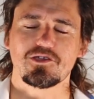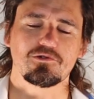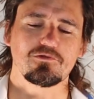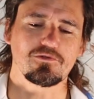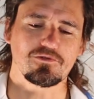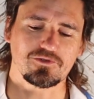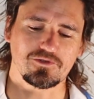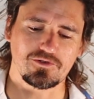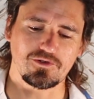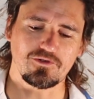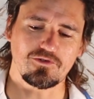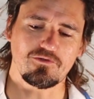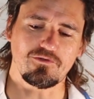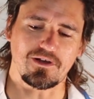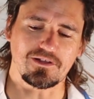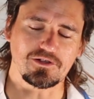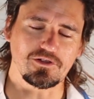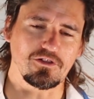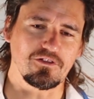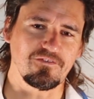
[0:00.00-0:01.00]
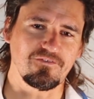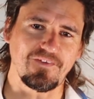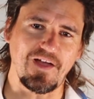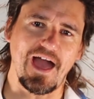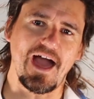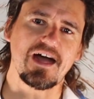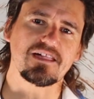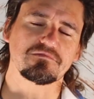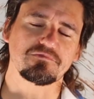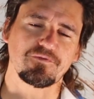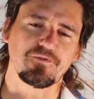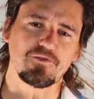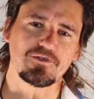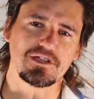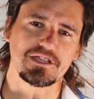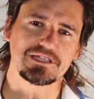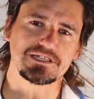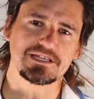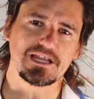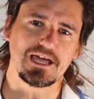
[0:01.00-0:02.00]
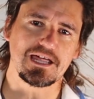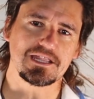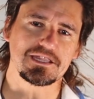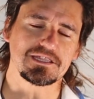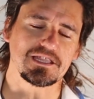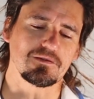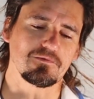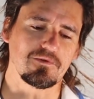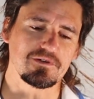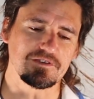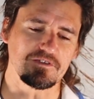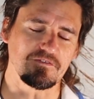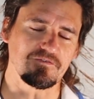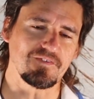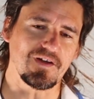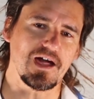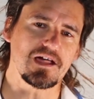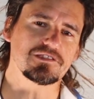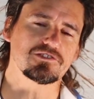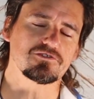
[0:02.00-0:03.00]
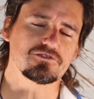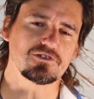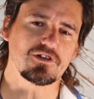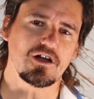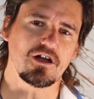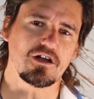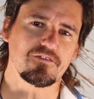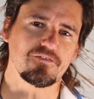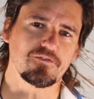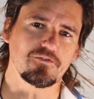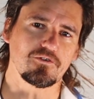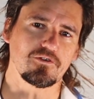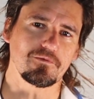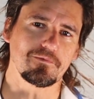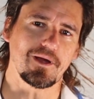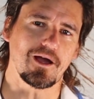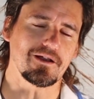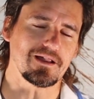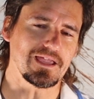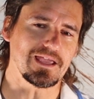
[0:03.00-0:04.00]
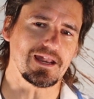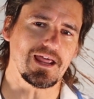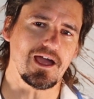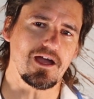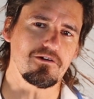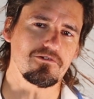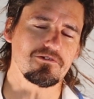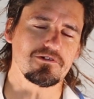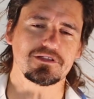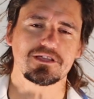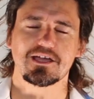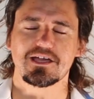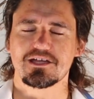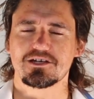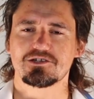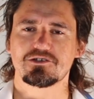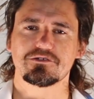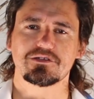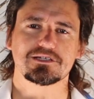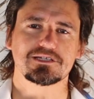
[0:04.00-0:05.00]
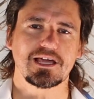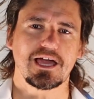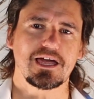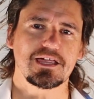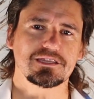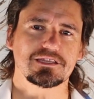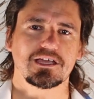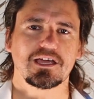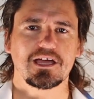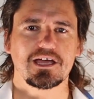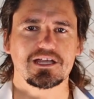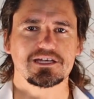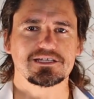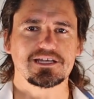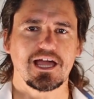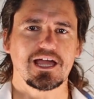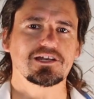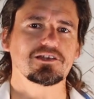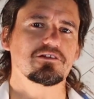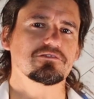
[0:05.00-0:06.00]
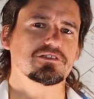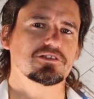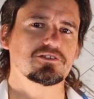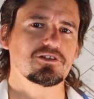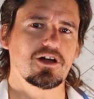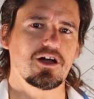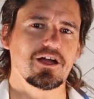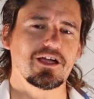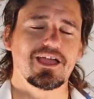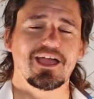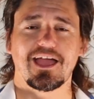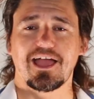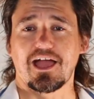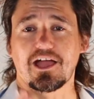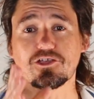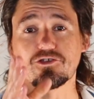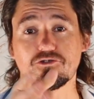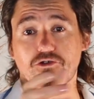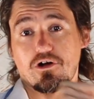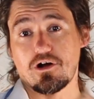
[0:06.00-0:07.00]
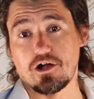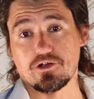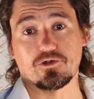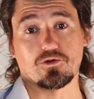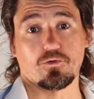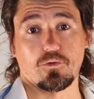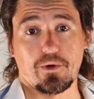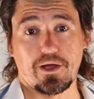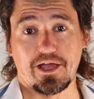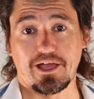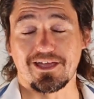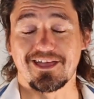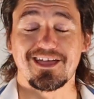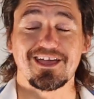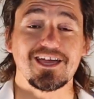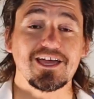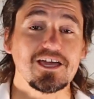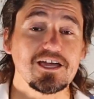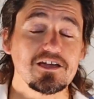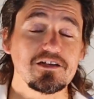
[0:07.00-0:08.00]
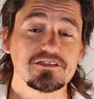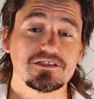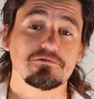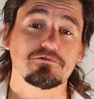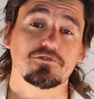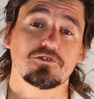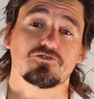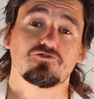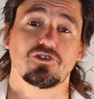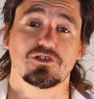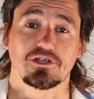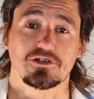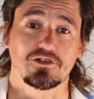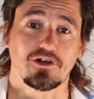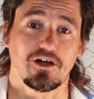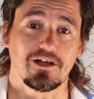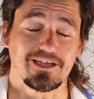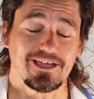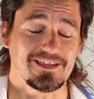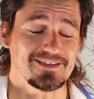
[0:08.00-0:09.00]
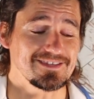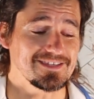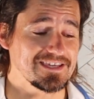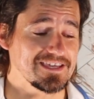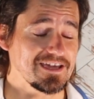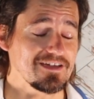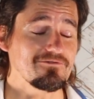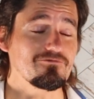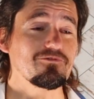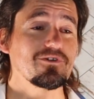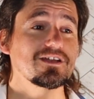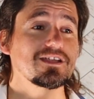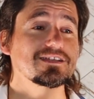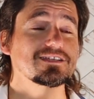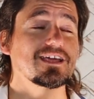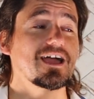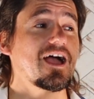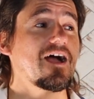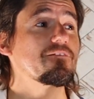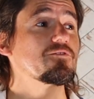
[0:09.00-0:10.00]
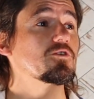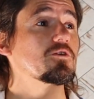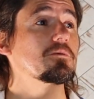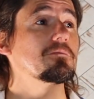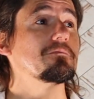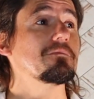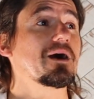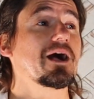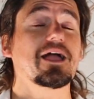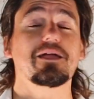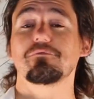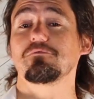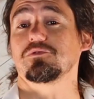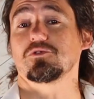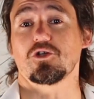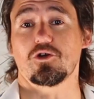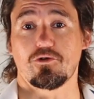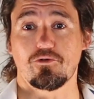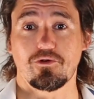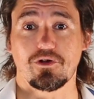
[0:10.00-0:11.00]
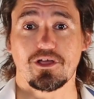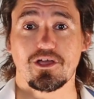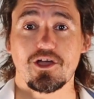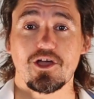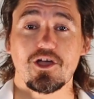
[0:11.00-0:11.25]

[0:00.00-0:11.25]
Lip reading: You will do a little fast for this test, and once you fast your dog for about 8 hours, do the test, diagnose the dog, and you're on your way. Here's how we're gonna treat the doggy. Get ready to have your mind blown.